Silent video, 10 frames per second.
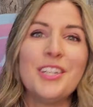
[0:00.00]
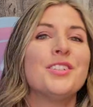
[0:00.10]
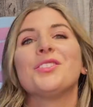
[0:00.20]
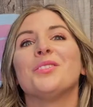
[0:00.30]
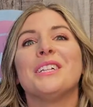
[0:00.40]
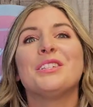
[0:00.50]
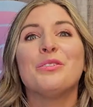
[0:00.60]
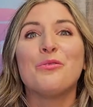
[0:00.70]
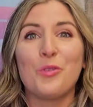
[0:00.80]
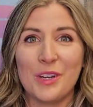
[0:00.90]
So let's
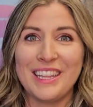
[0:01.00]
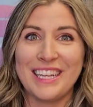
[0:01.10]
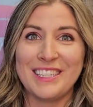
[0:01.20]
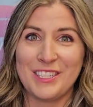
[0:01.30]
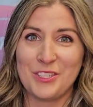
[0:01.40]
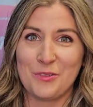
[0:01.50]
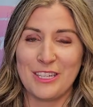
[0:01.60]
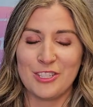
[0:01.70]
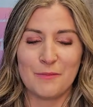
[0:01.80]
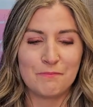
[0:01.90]
avoid that
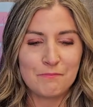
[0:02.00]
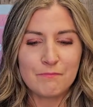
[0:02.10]
situation.